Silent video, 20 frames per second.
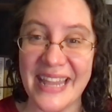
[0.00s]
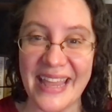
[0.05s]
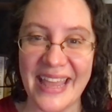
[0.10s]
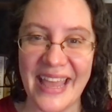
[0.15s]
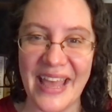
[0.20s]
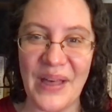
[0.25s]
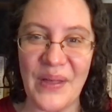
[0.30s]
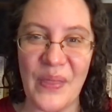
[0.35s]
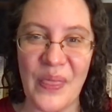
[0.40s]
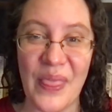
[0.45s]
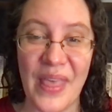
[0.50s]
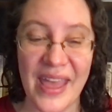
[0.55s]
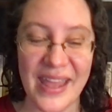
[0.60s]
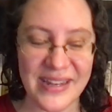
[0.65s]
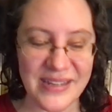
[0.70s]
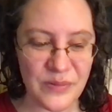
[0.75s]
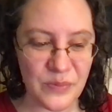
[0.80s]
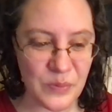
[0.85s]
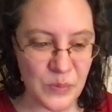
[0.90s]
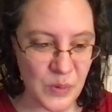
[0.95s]
how
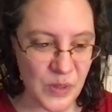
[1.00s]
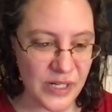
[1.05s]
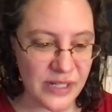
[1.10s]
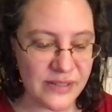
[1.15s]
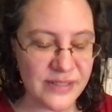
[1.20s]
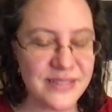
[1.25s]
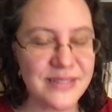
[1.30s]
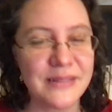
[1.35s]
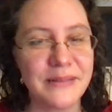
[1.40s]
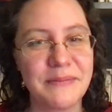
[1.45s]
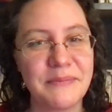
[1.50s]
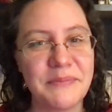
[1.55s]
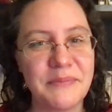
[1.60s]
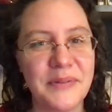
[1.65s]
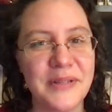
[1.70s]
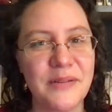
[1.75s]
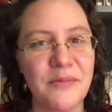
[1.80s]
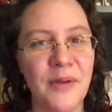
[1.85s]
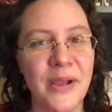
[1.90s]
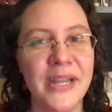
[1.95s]
that works.
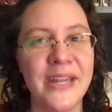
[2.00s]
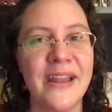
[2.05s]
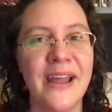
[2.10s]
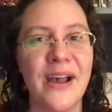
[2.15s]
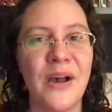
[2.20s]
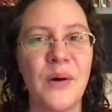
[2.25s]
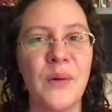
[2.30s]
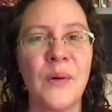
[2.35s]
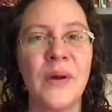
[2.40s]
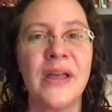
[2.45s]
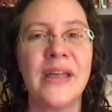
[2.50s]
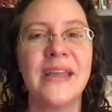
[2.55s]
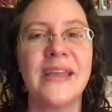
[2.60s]
But right now,